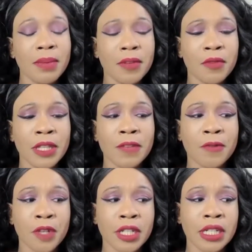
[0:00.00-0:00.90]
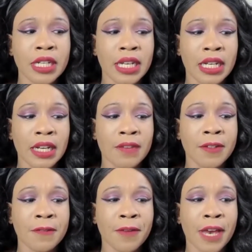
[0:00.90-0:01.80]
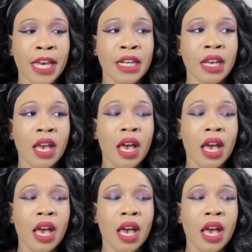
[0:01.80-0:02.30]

been really fortunate enough to find